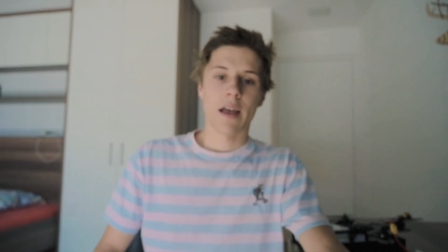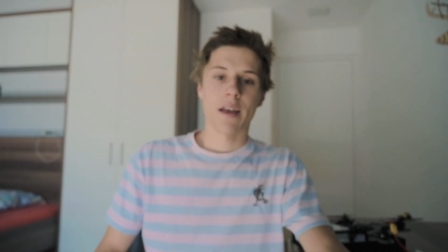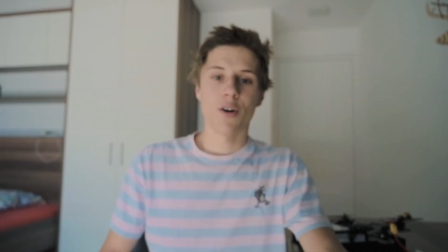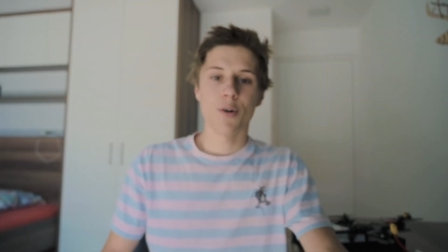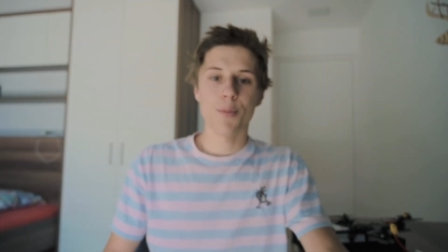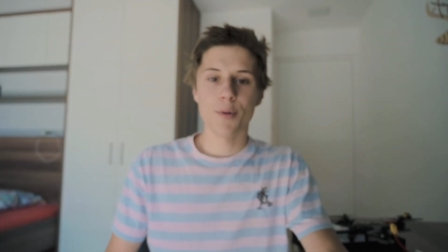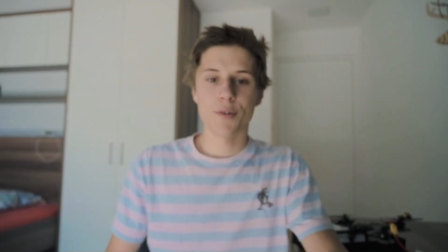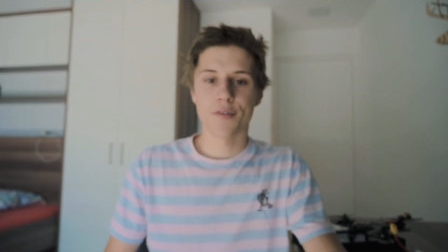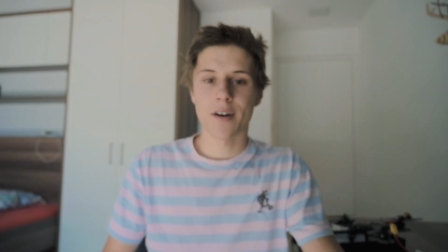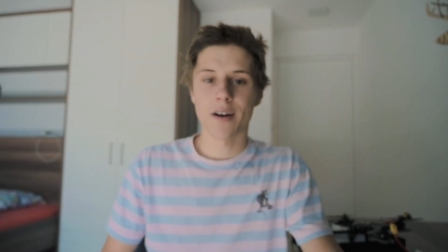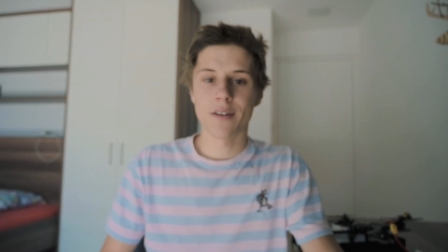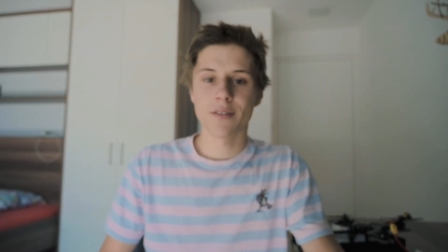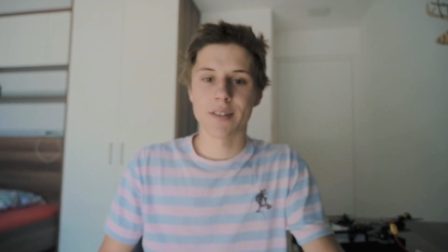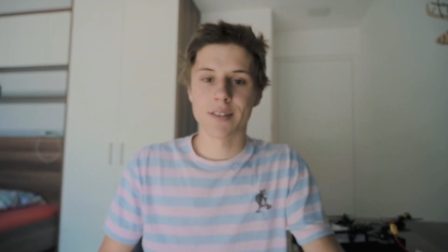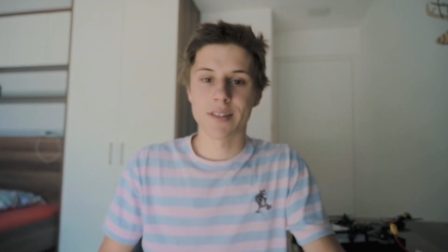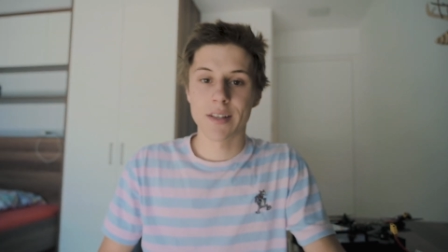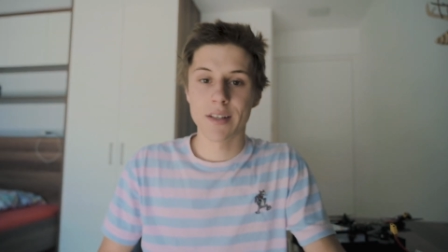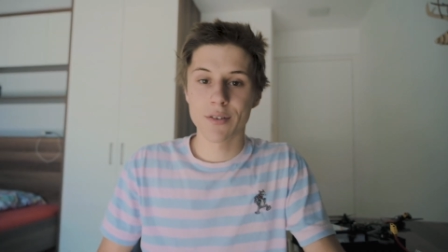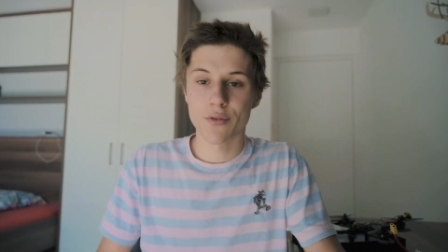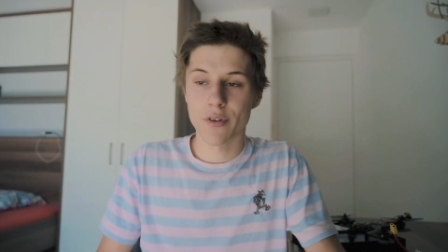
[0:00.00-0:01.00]
I hope you found
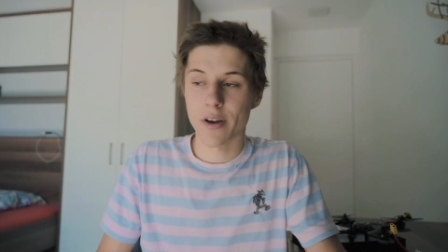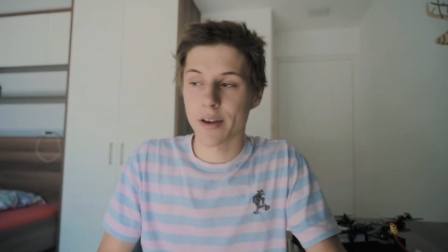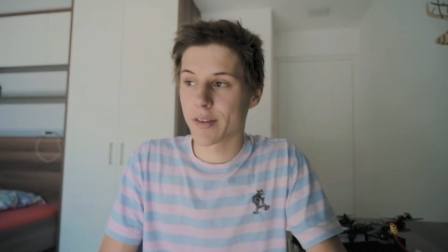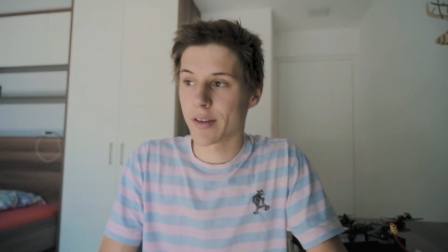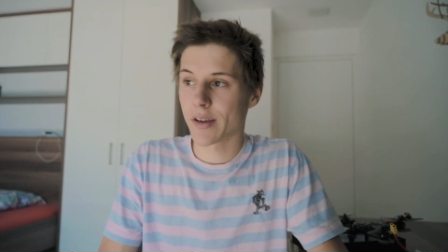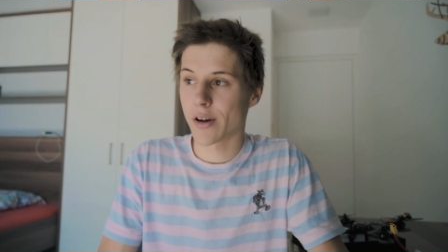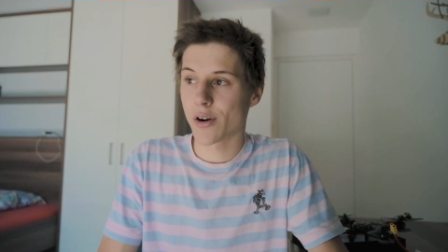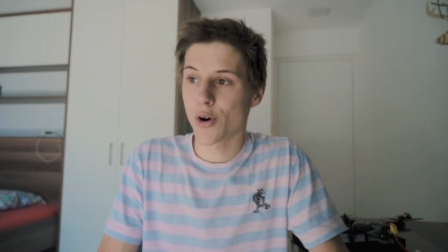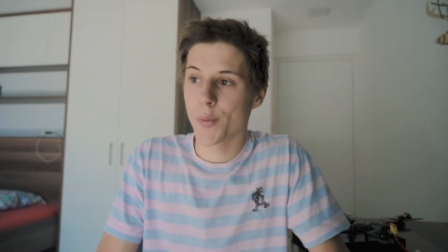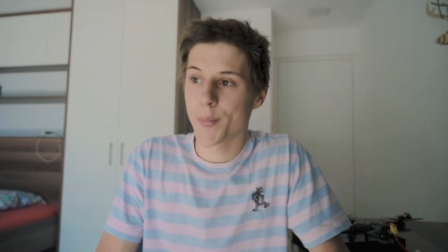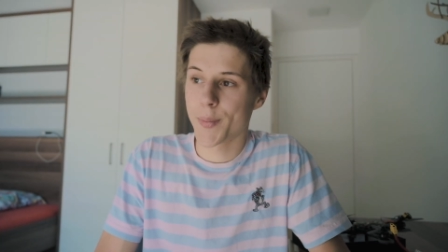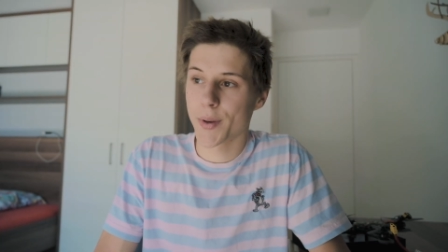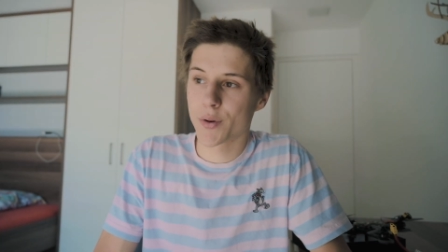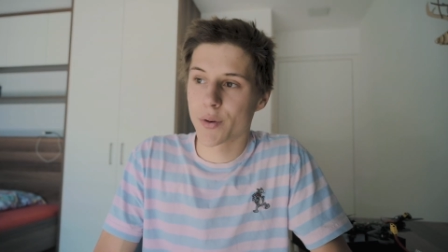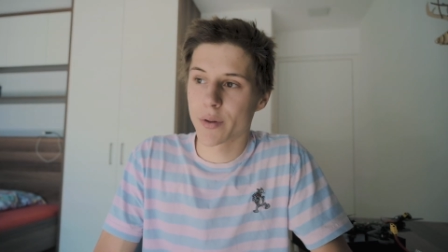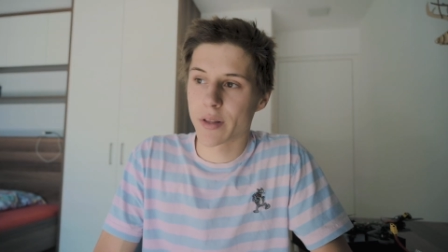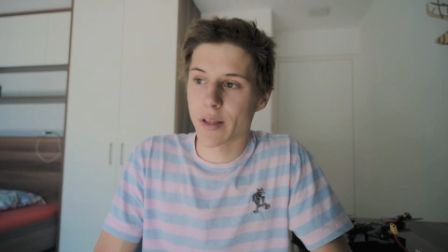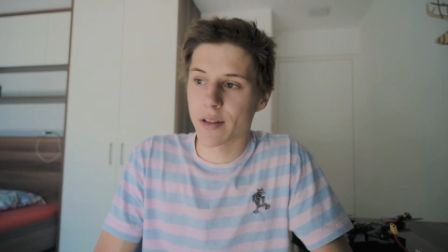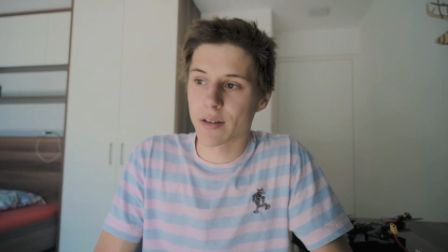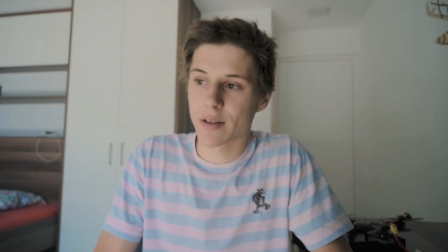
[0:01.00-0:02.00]
this interesting, I hope it
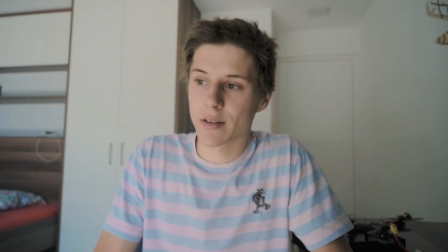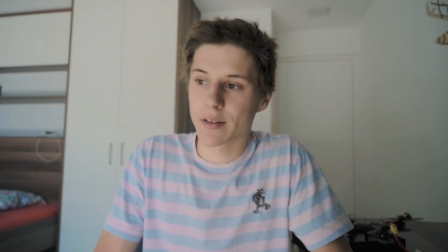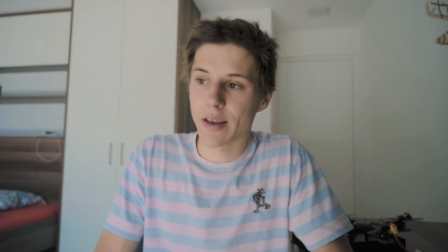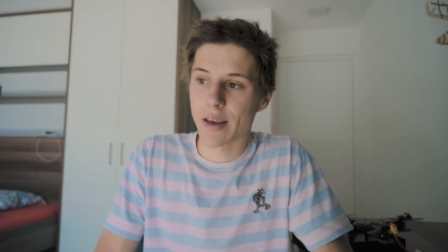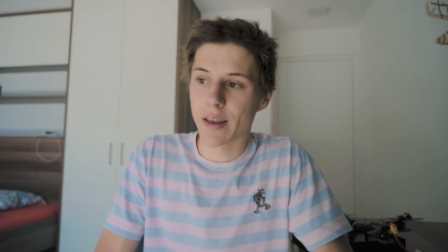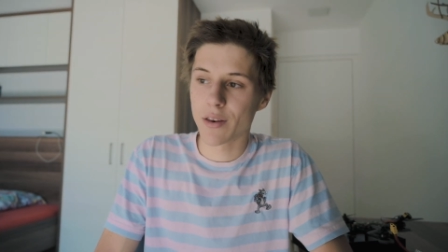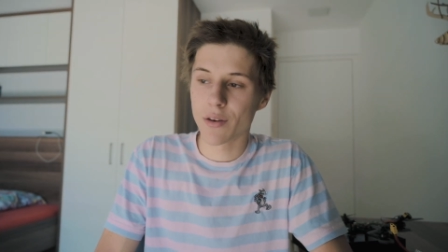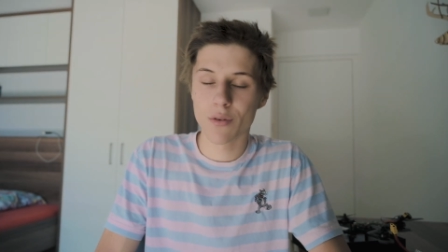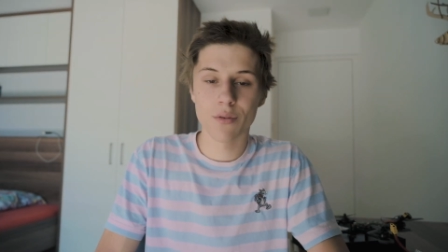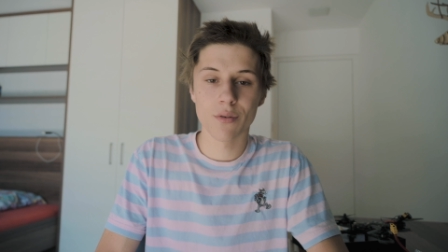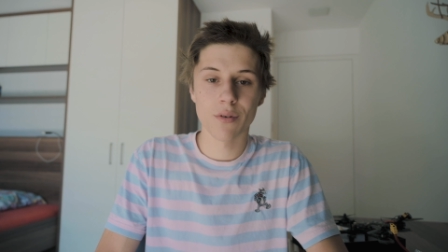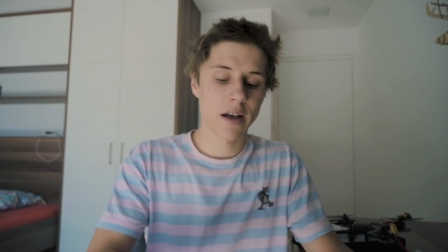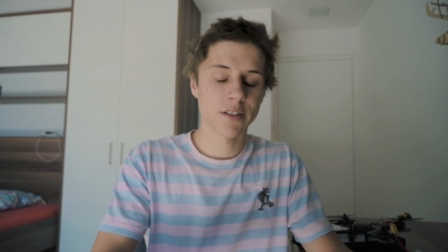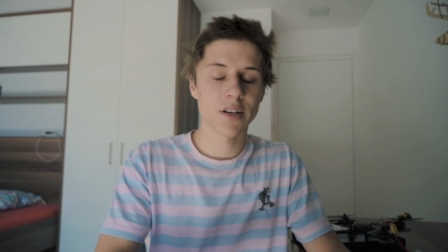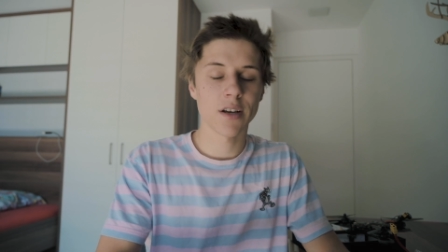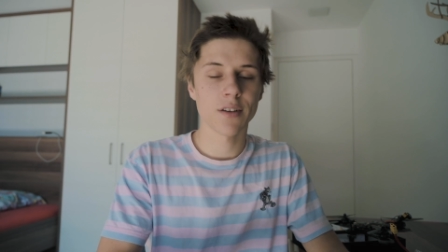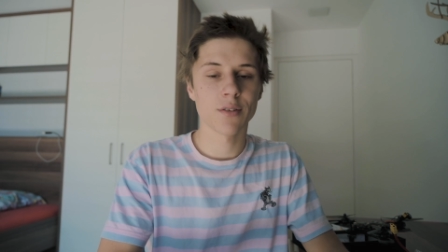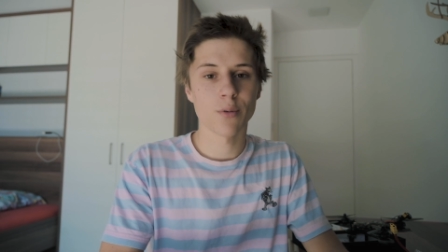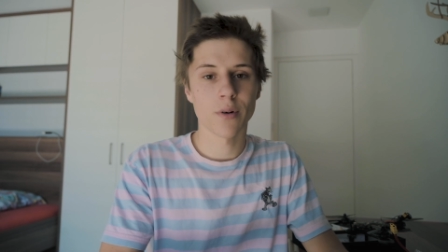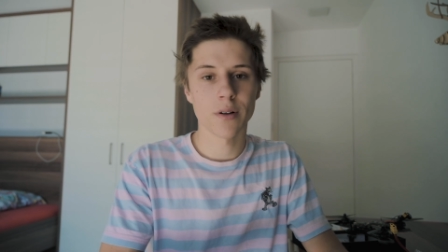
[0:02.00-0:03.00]
could entertain you. I
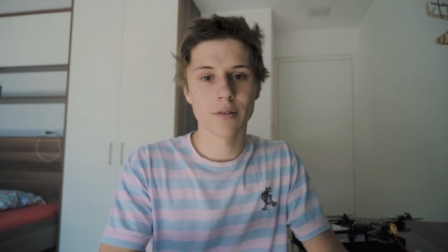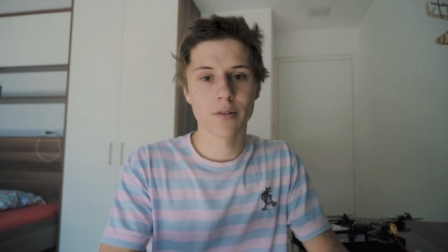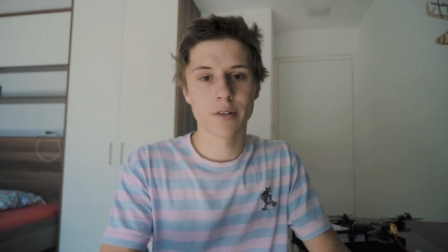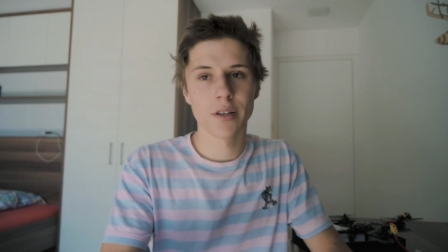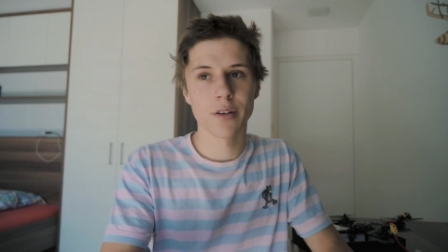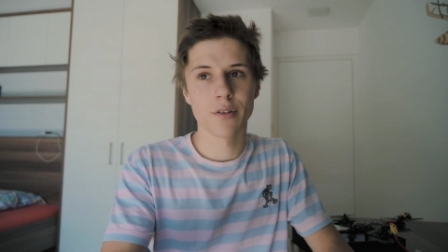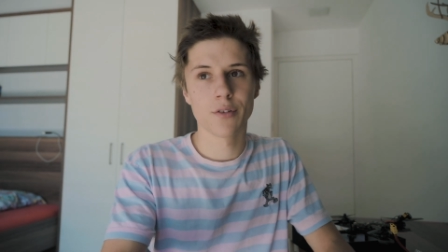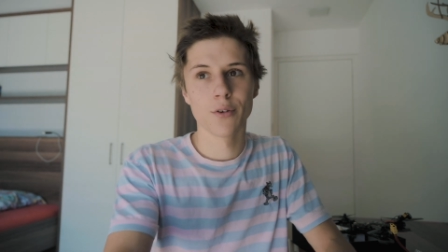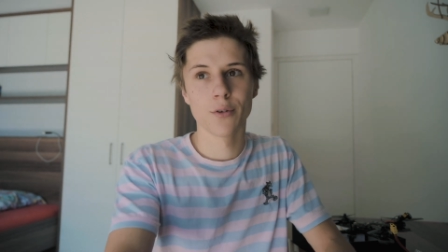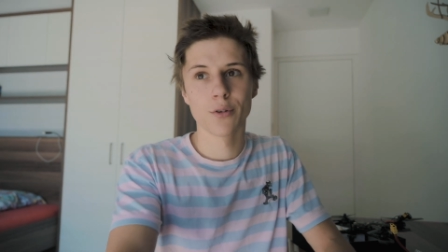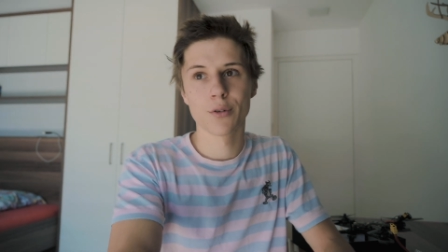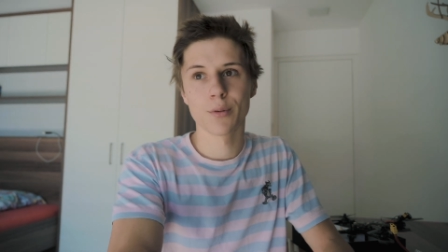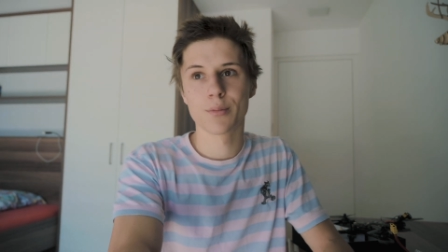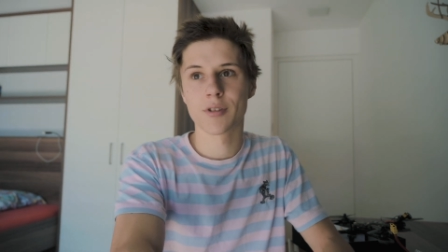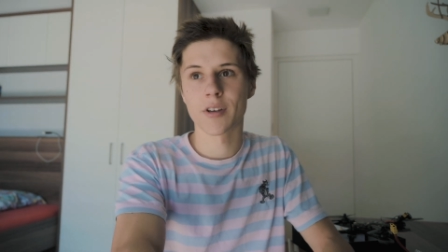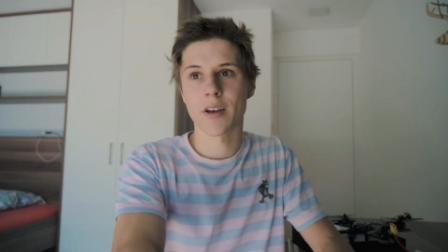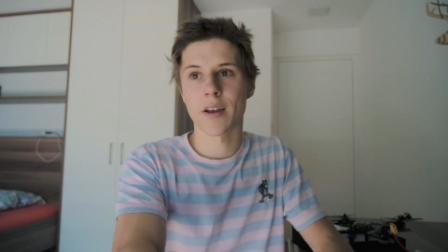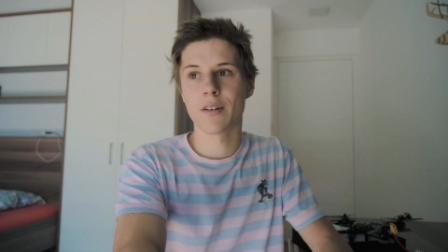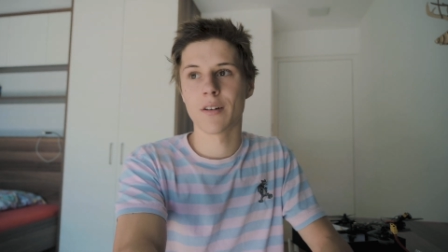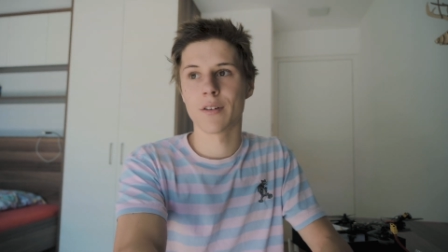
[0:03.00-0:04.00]
just want this YouTube
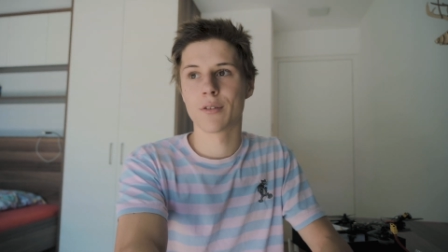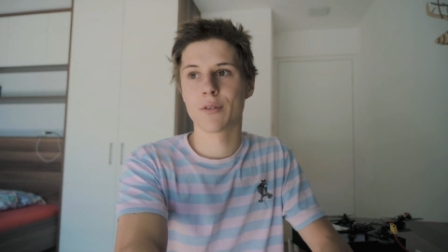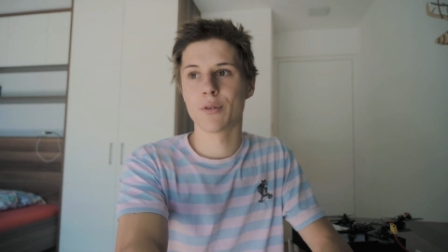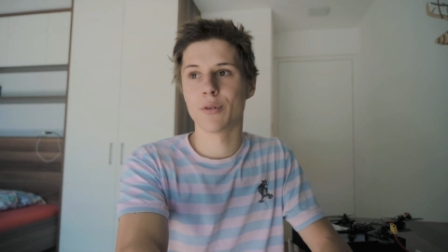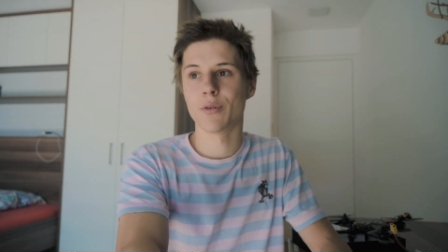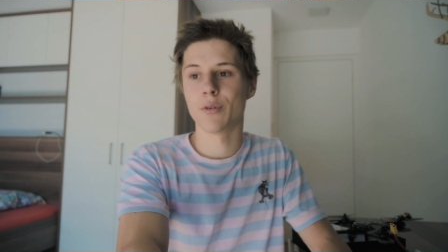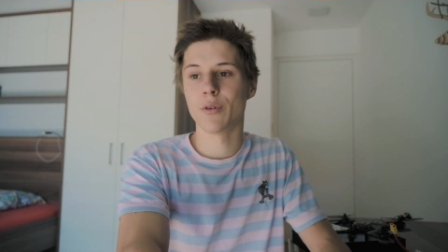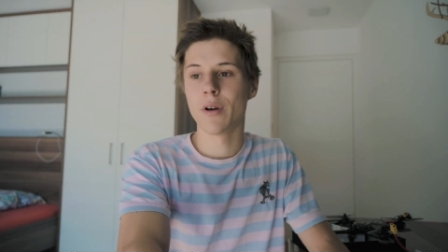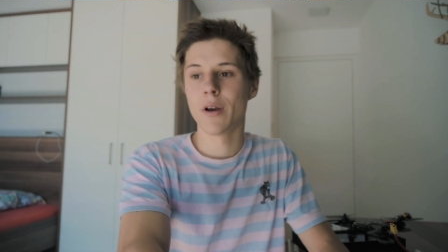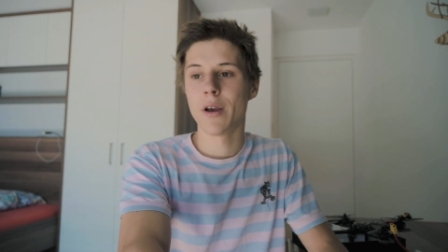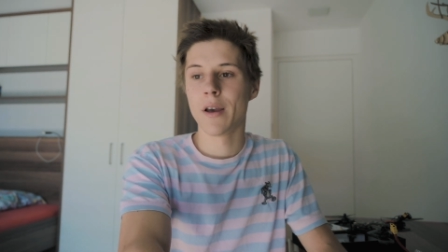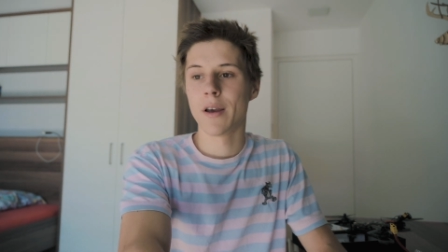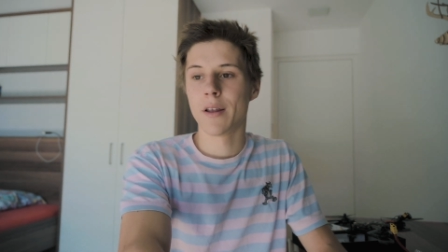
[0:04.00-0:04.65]
channel to